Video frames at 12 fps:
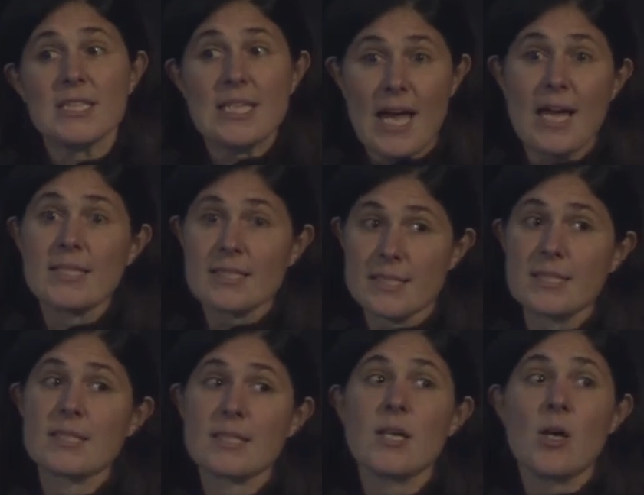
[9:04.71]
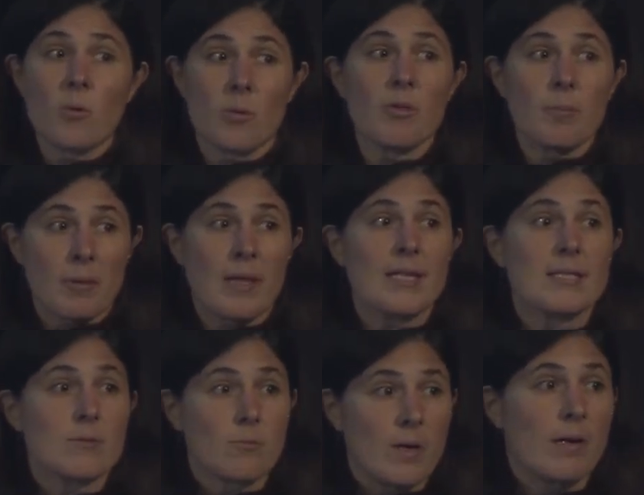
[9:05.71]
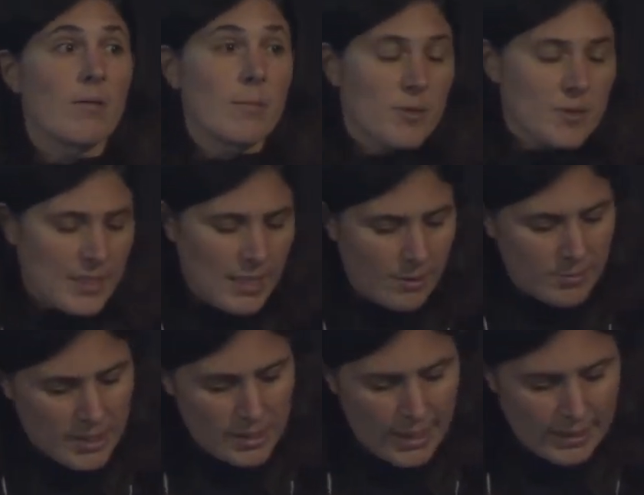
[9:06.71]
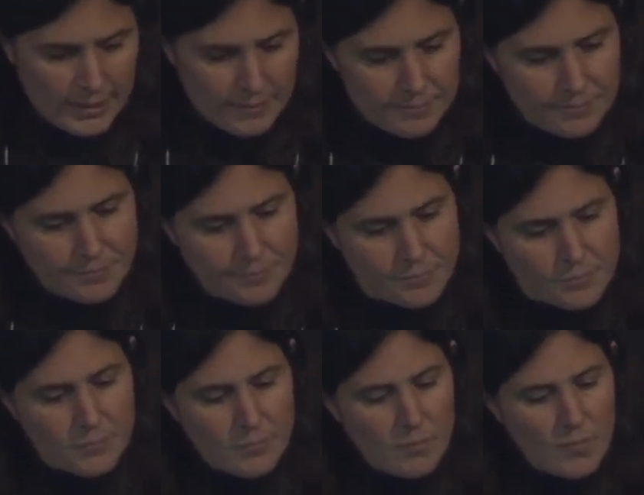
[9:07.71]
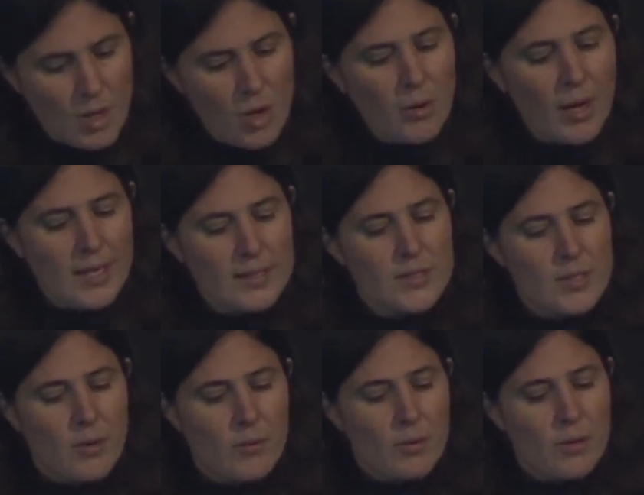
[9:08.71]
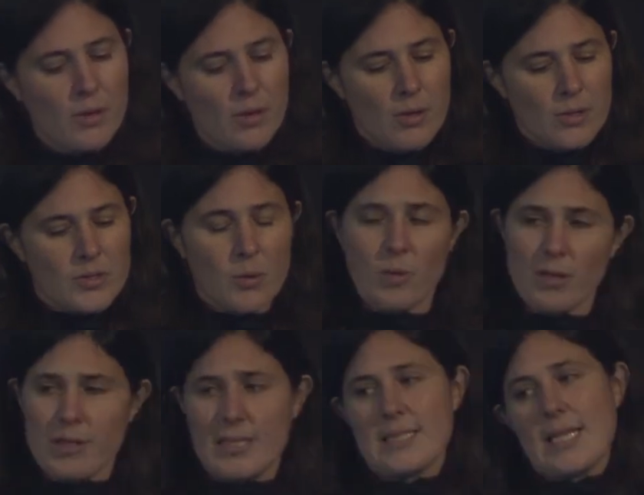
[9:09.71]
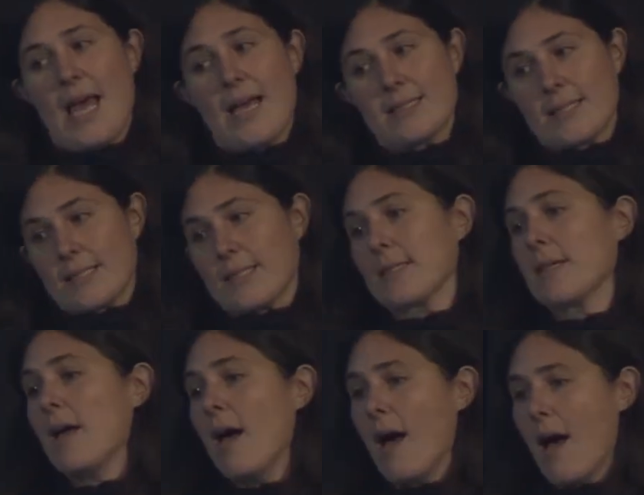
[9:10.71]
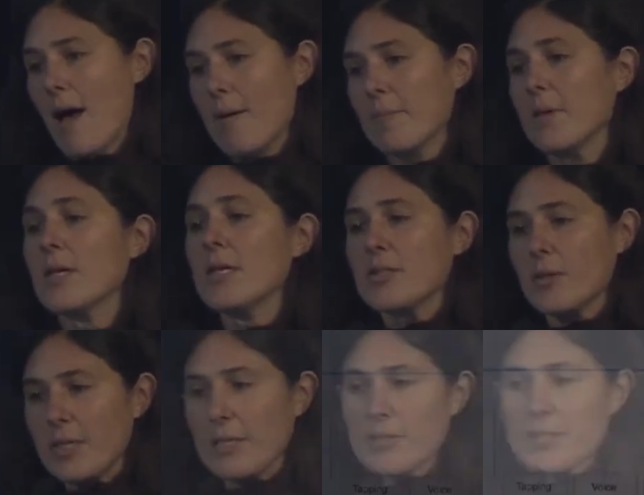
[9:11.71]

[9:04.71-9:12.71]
tasks were the place where the most data was collected. Okay, so what are these tasks? So here's